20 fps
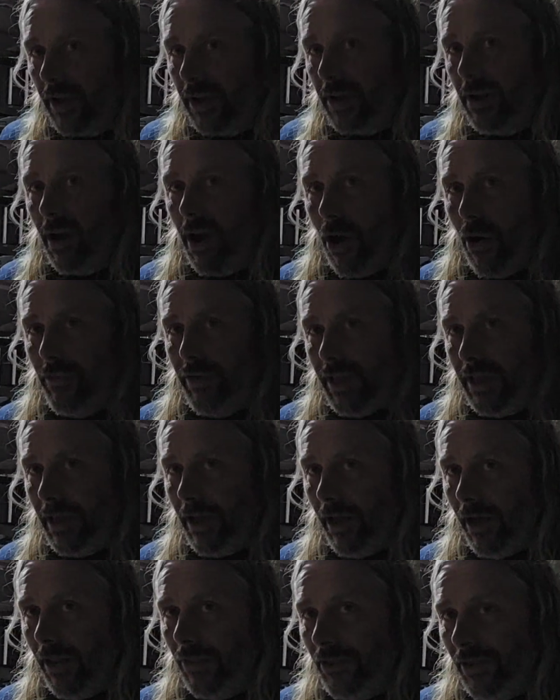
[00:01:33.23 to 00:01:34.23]
car in the
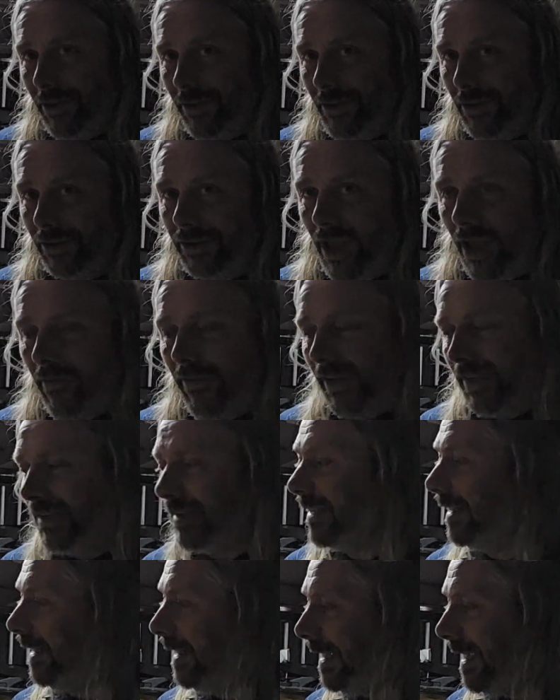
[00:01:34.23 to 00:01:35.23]
yard that does have a
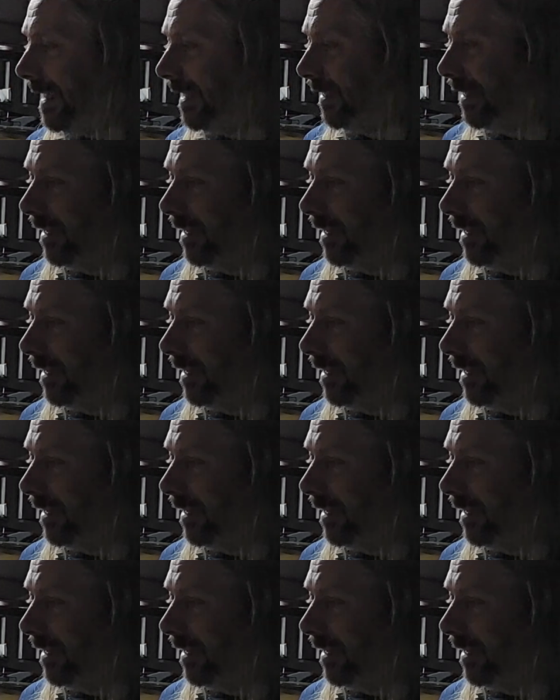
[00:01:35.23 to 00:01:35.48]
slight